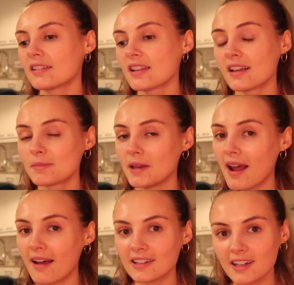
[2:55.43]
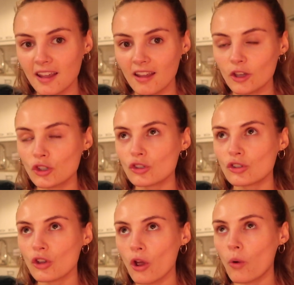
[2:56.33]
So that's been actually
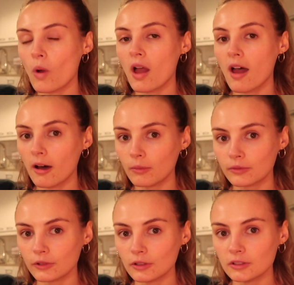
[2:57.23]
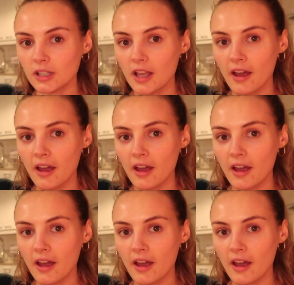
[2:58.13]
so helpful